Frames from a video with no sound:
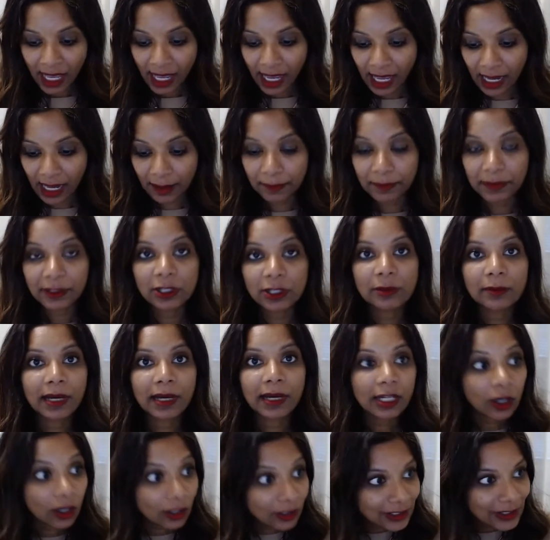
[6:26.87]
but you
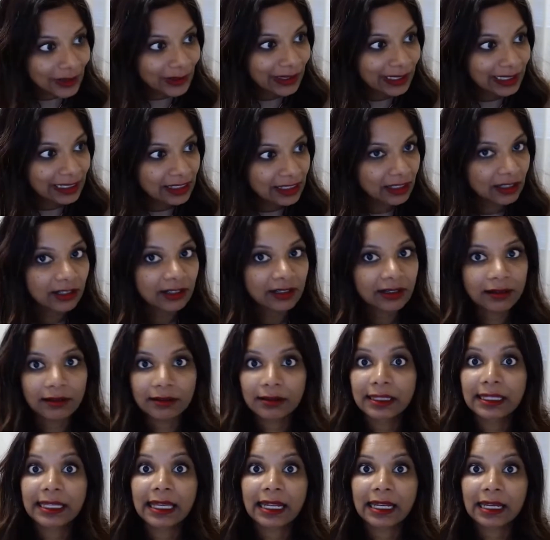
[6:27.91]
might also consider
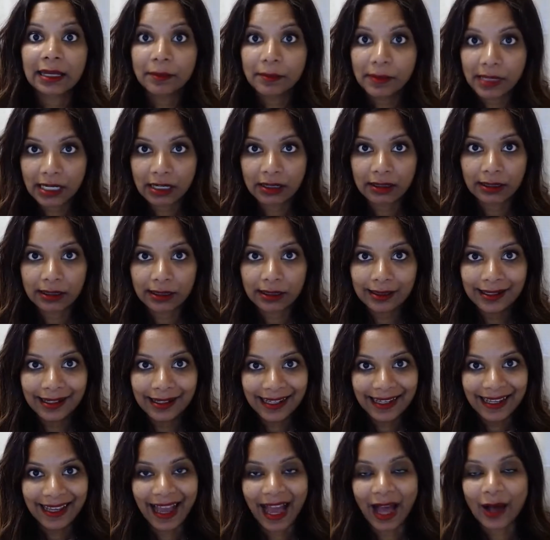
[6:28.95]
getting married
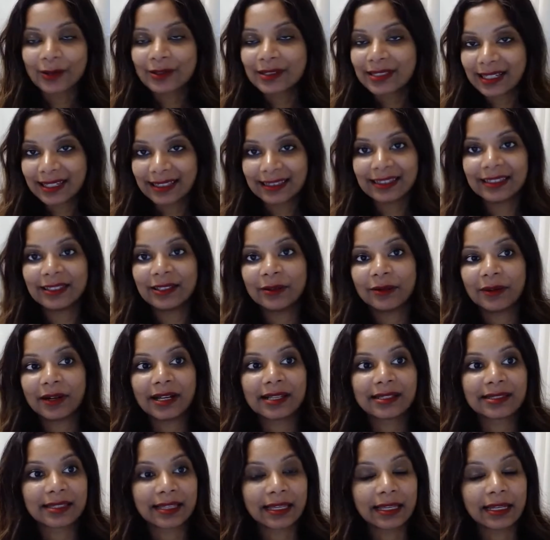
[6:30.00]
outside the
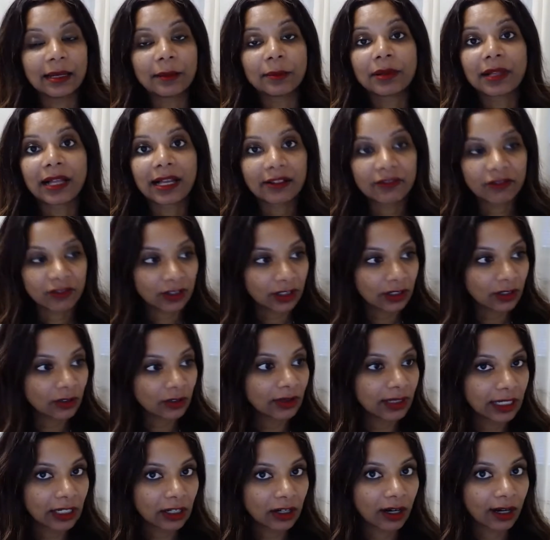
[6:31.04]
US and applying for a
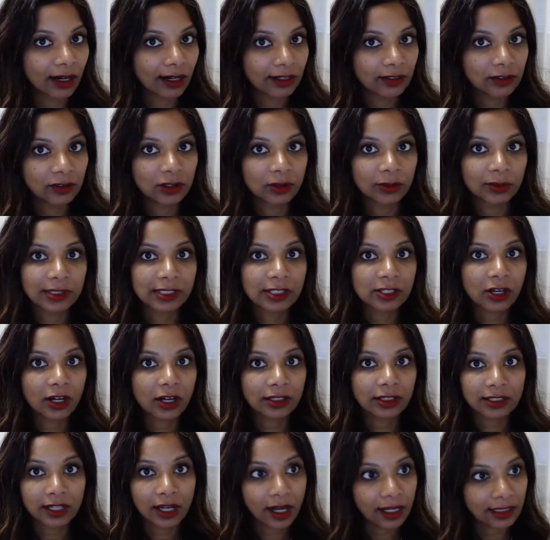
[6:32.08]
green card through what's
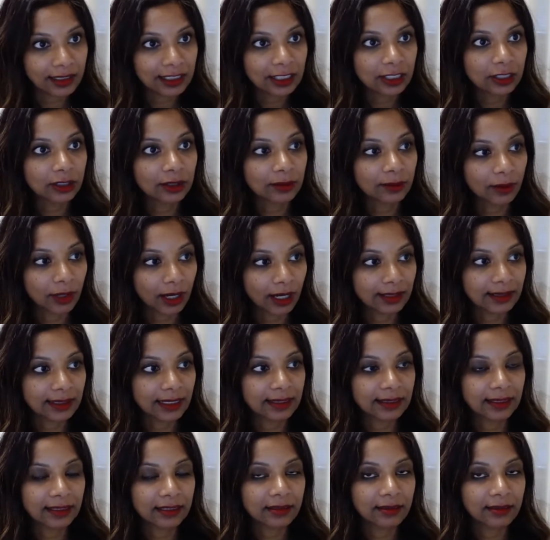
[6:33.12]
called consular processing.